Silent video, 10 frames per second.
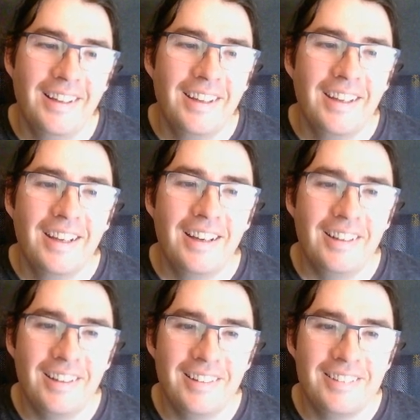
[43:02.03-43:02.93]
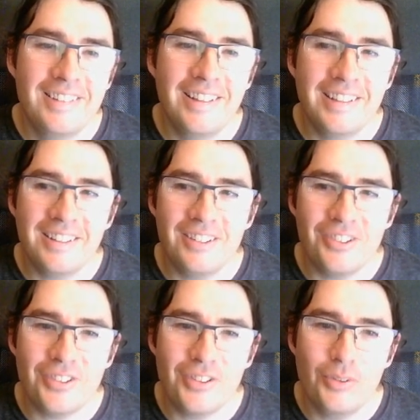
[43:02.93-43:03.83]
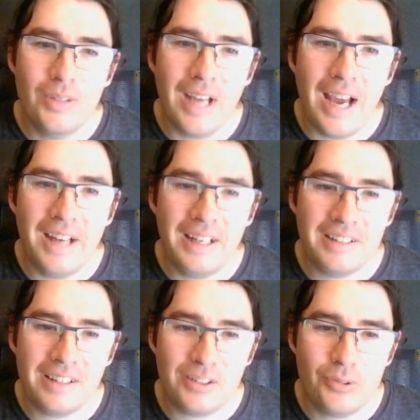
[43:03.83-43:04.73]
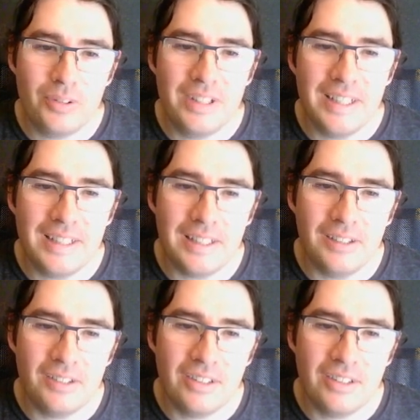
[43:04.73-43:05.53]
Decals you would add as actual decals.